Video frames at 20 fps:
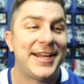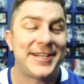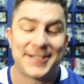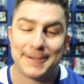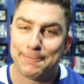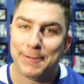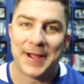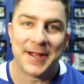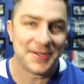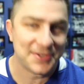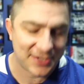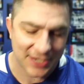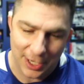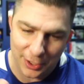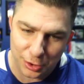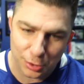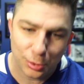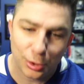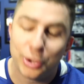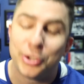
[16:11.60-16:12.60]
It depends how
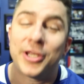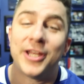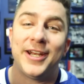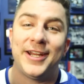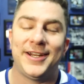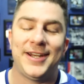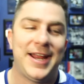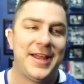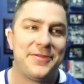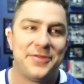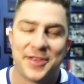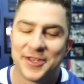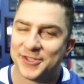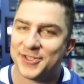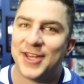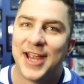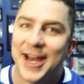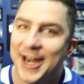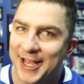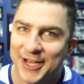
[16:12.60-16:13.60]
you look at it it in
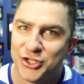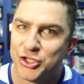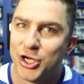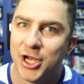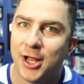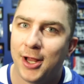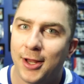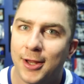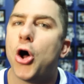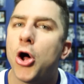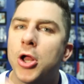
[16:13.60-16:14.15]
this NHL.